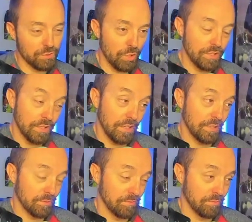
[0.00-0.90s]
One, you
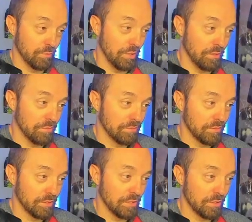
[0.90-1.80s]
got well
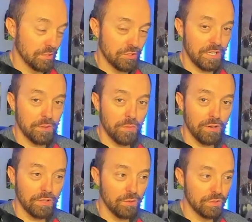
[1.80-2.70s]
the, the China
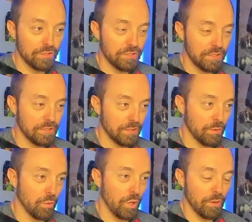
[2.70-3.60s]
market, which isn't going
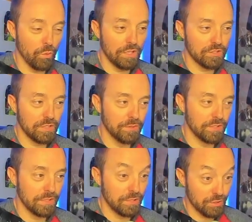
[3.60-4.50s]
to want to watch it if it's in there.